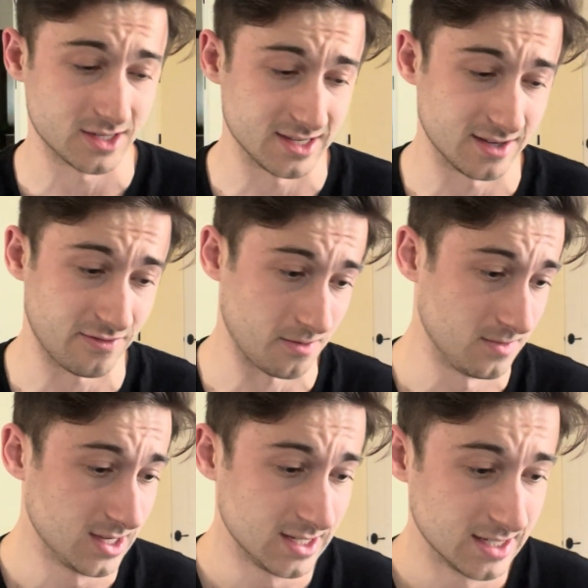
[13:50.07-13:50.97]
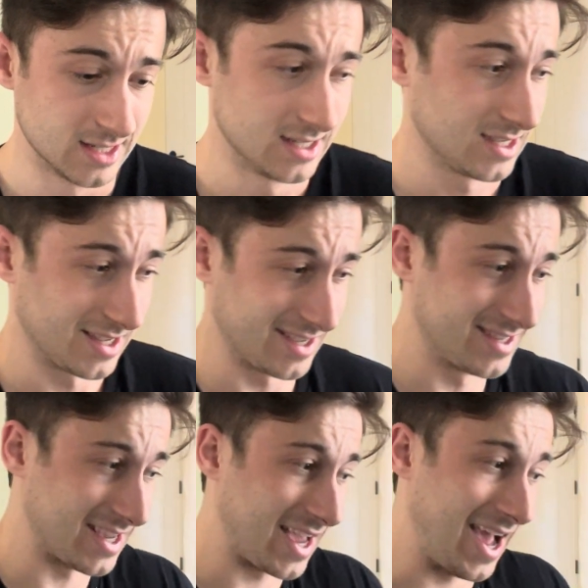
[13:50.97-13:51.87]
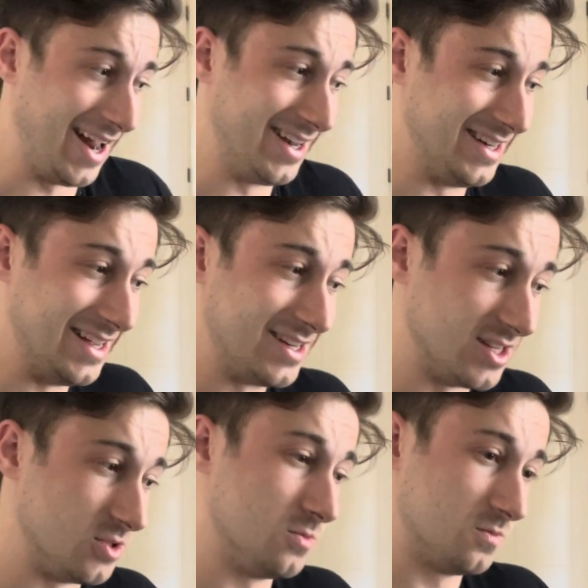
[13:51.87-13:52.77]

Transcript: because I kind of need to